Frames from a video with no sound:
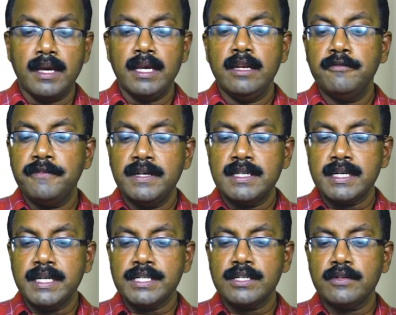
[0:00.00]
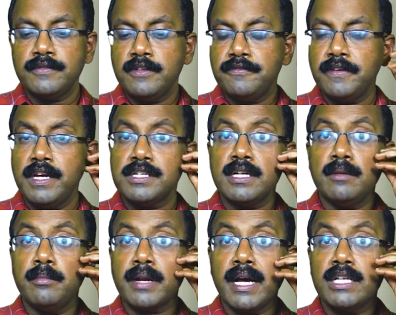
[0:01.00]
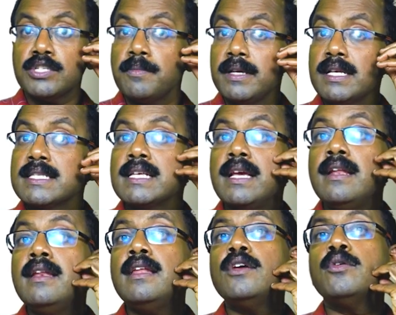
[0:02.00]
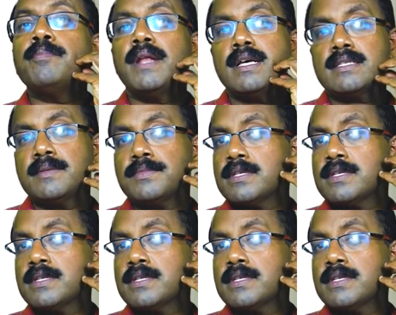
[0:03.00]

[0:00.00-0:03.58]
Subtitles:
infiltration of the facial branch by the skin neoplasms.